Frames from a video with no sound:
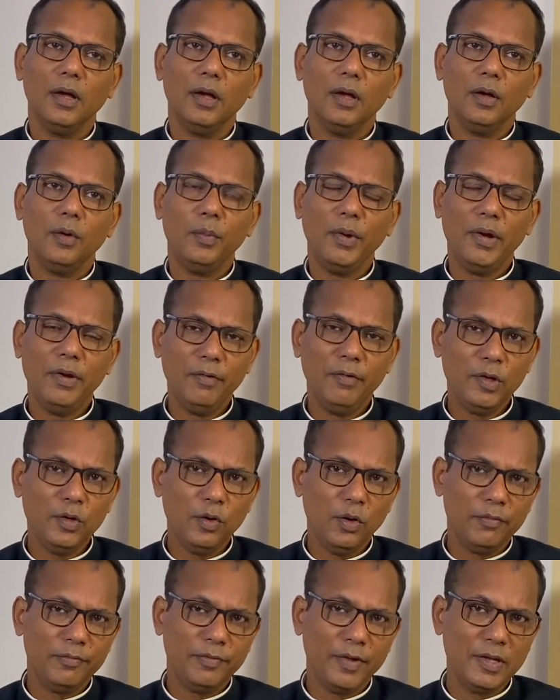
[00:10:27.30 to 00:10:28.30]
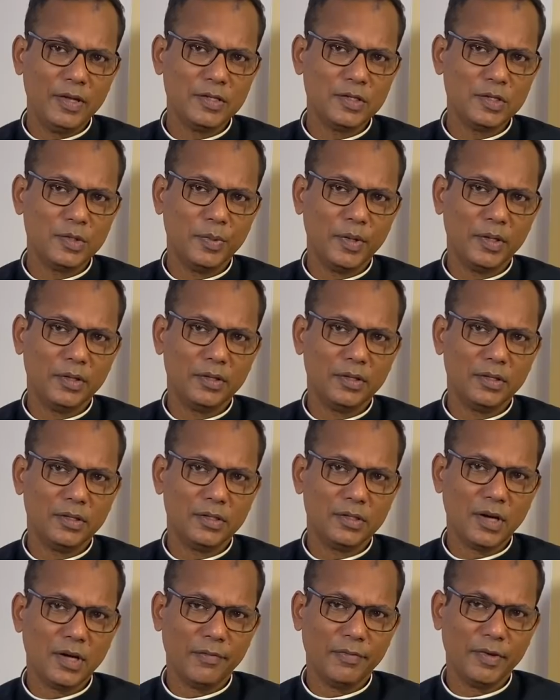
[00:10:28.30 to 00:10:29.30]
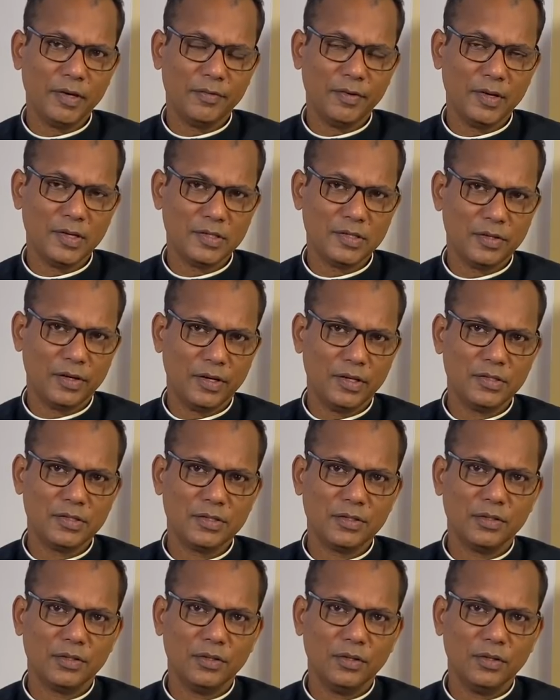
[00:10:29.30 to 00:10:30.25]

Whenever you are faced with tough adversaries,